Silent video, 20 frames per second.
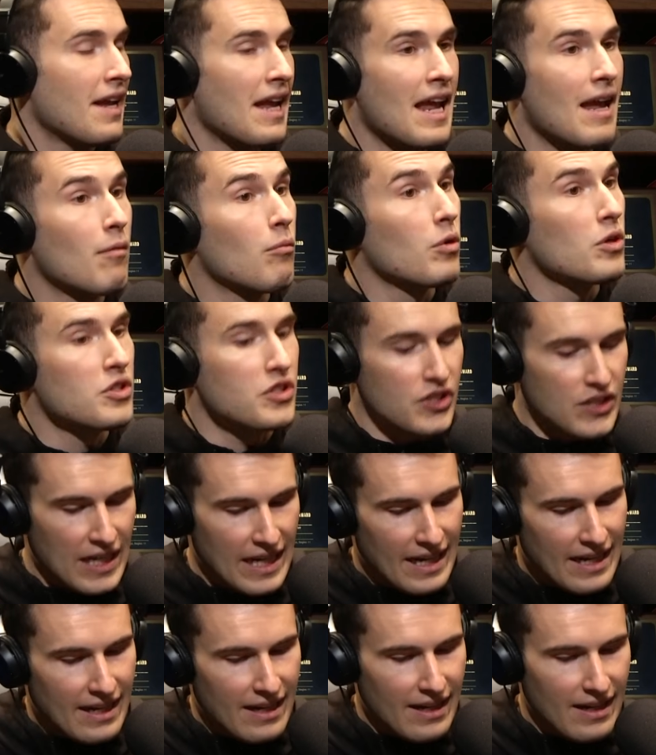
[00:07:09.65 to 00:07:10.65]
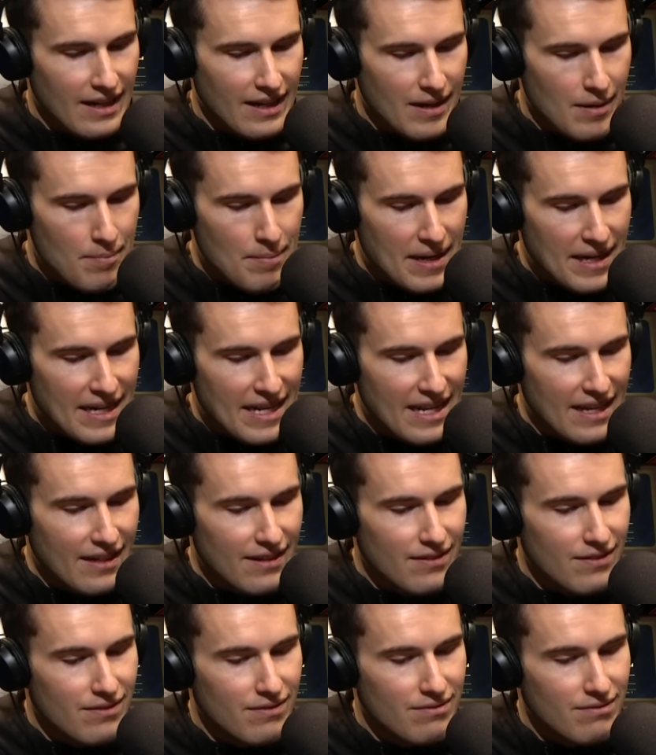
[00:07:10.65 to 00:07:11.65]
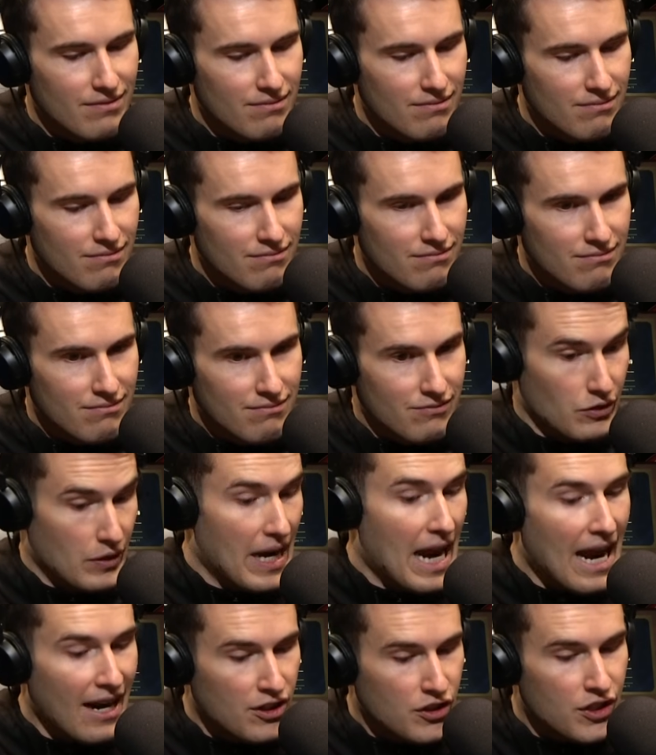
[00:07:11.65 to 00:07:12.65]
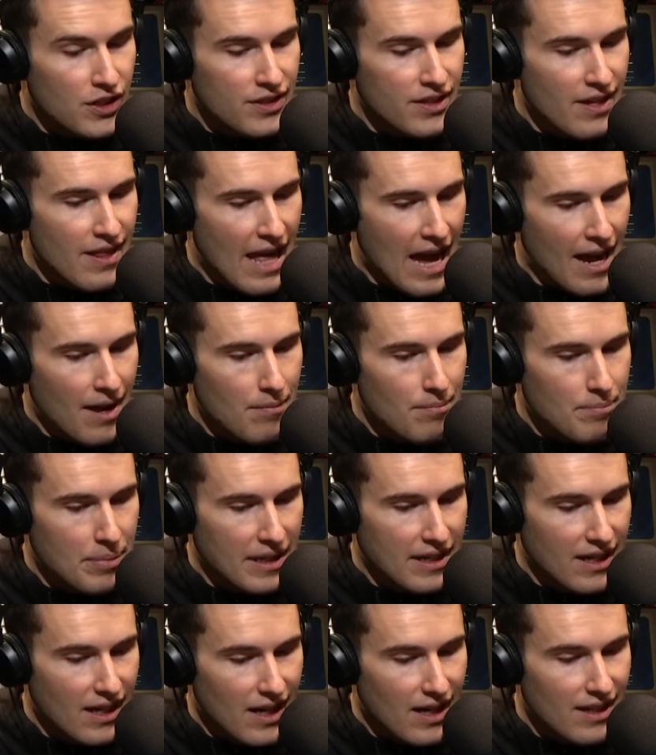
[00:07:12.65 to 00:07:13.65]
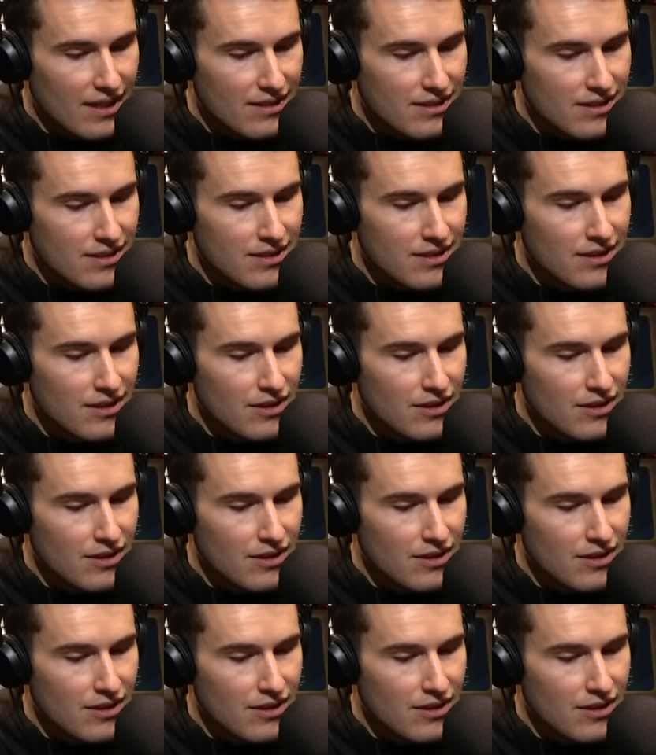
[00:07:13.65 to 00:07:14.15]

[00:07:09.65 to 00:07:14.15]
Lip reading: And we're seeing an immediate reaction to that because